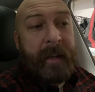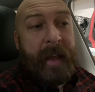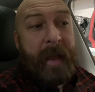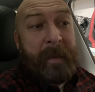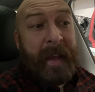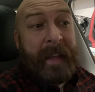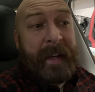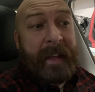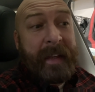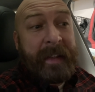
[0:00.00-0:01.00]
Am I
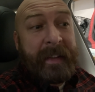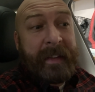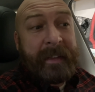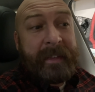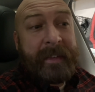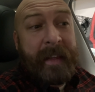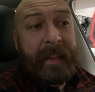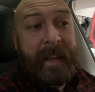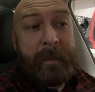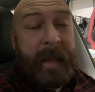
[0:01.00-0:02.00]
gonna
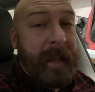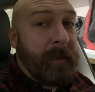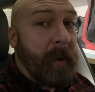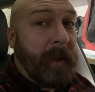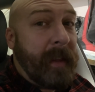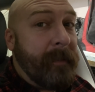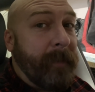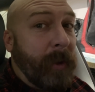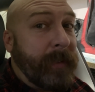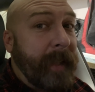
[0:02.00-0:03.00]
suddenly be enrolled in
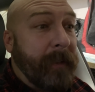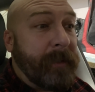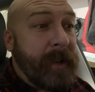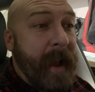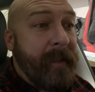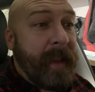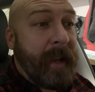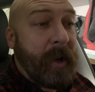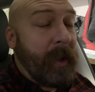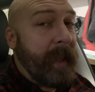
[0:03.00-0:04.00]
full
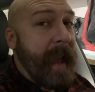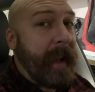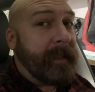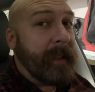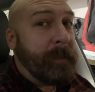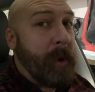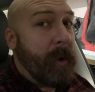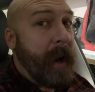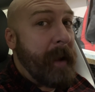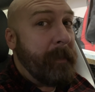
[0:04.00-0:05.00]
self-driving early access
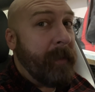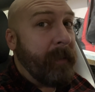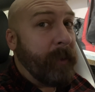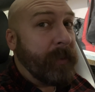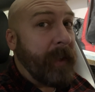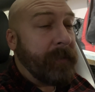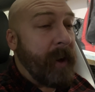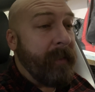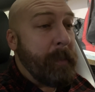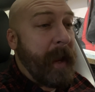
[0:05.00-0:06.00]
program, the full
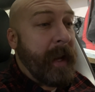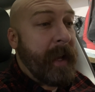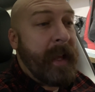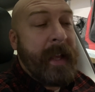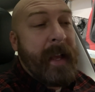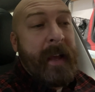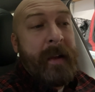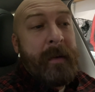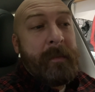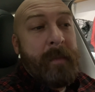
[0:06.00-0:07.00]
self-driving beta?
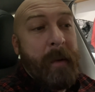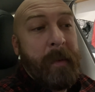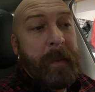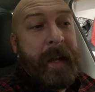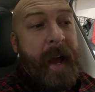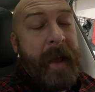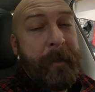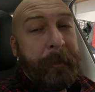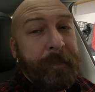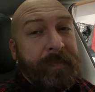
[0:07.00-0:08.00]
Probably not.
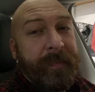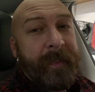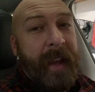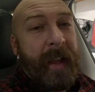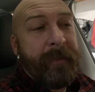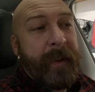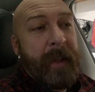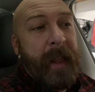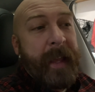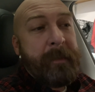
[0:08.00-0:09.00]
I
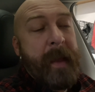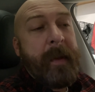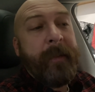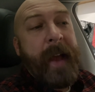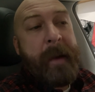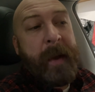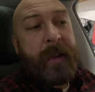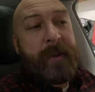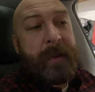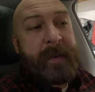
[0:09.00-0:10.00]
feel like maybe if I had my
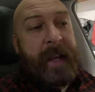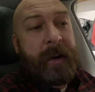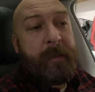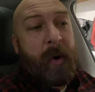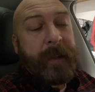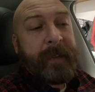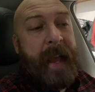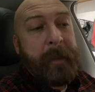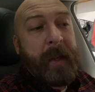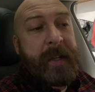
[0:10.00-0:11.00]
YouTube channel more
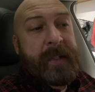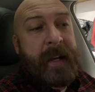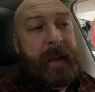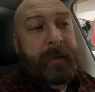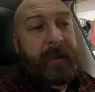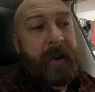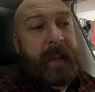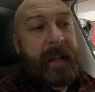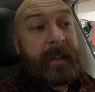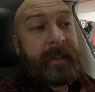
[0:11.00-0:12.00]
established and I was
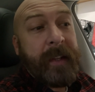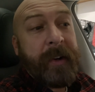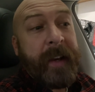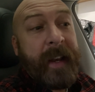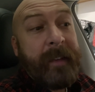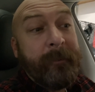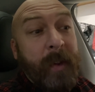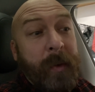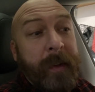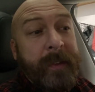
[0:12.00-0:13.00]
already considered an
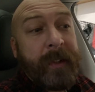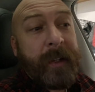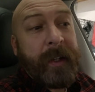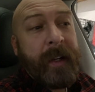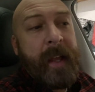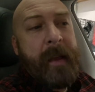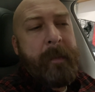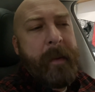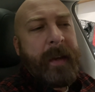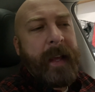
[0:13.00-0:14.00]
influencer,
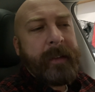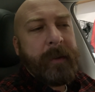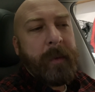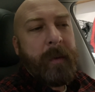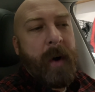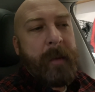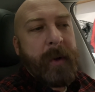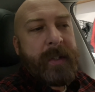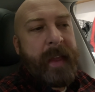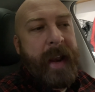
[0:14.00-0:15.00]
maybe Tesla would want to
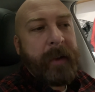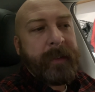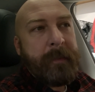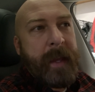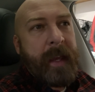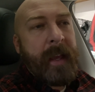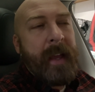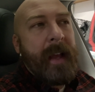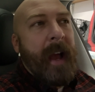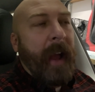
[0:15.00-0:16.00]
push that out to me.
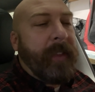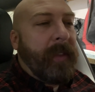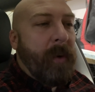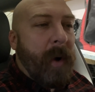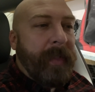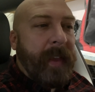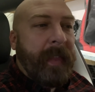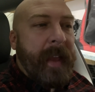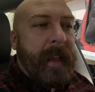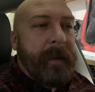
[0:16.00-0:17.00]
I think the one thing
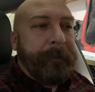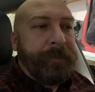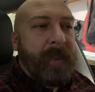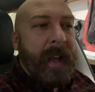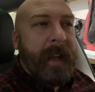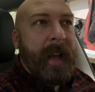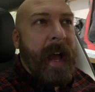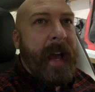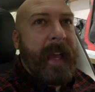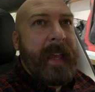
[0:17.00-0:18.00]
that
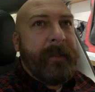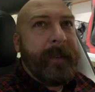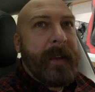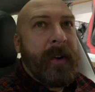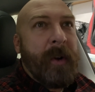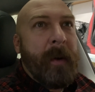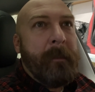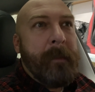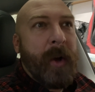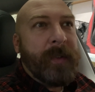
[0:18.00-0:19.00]
I feel
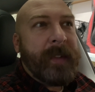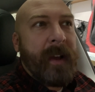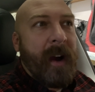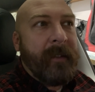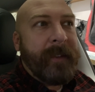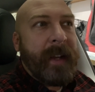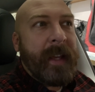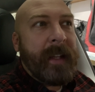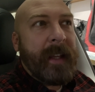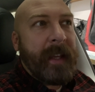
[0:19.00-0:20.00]
most
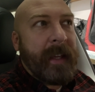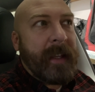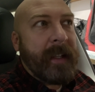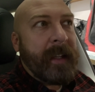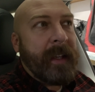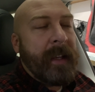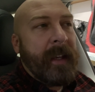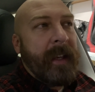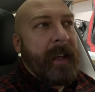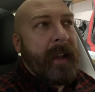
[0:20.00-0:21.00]
confident in
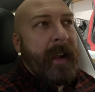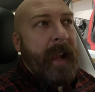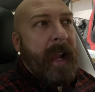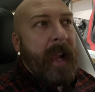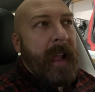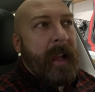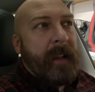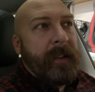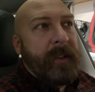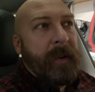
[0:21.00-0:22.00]

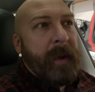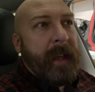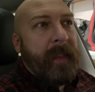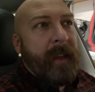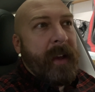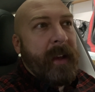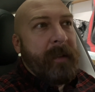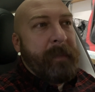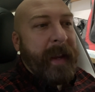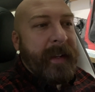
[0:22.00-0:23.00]
doing
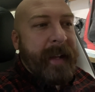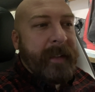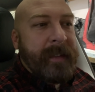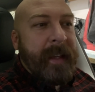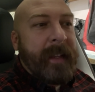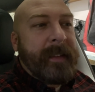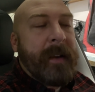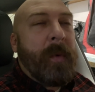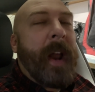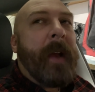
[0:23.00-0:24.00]
the beta testing is
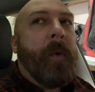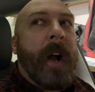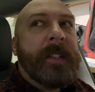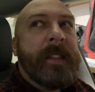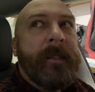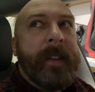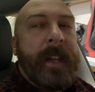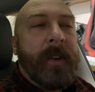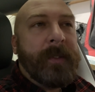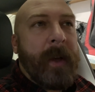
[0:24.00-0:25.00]
that when I watch the
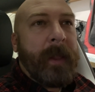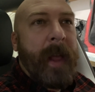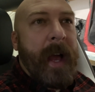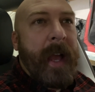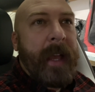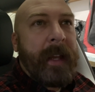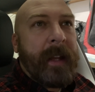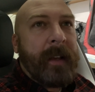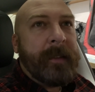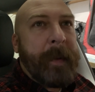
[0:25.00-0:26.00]
videos
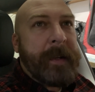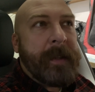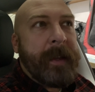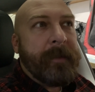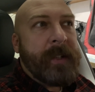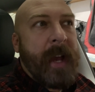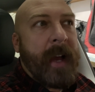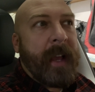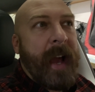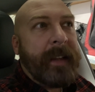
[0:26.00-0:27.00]
online, especially of
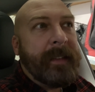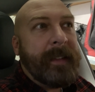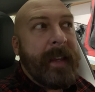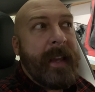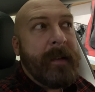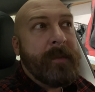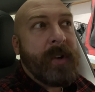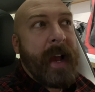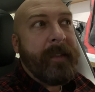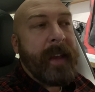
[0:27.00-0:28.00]
Chuck, I see him
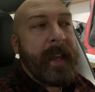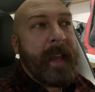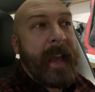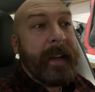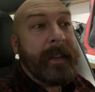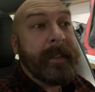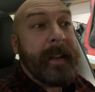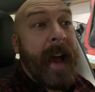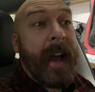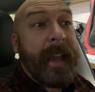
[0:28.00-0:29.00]
driving and he's
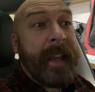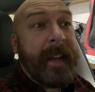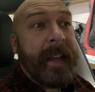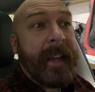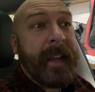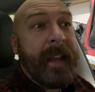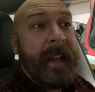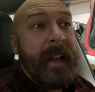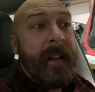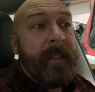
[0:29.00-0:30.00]
not hitting
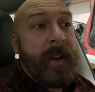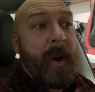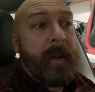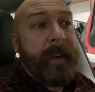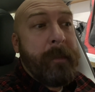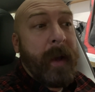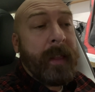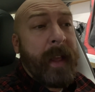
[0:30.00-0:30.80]
the notify button.